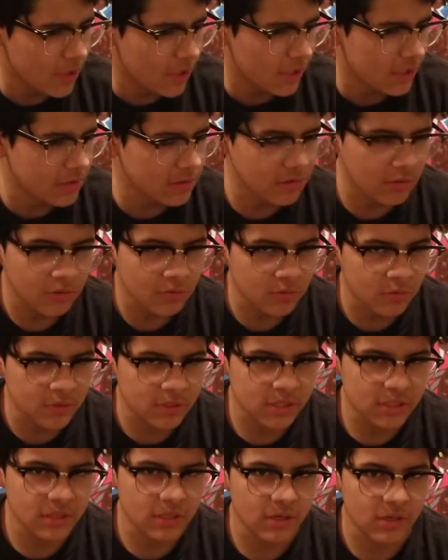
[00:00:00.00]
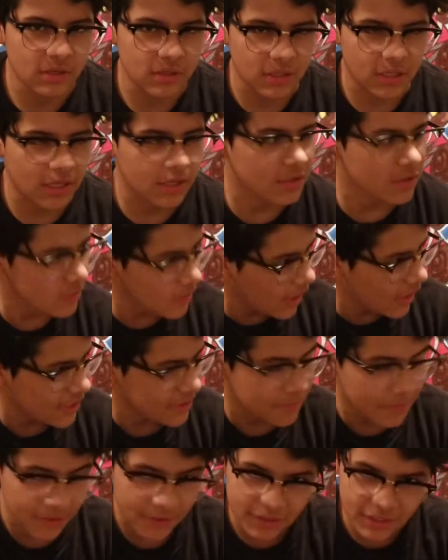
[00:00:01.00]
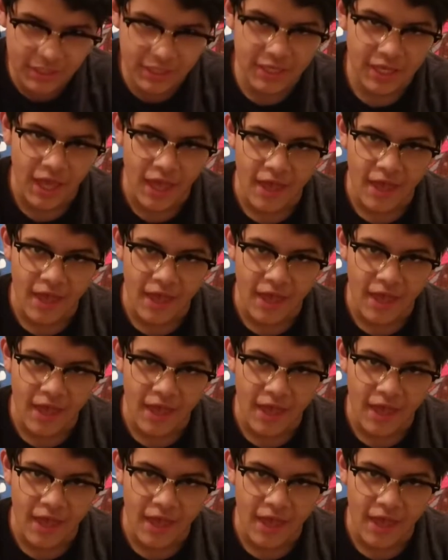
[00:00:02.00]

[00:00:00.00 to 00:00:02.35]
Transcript: I didn't know who was in there, and then I asked Melanie.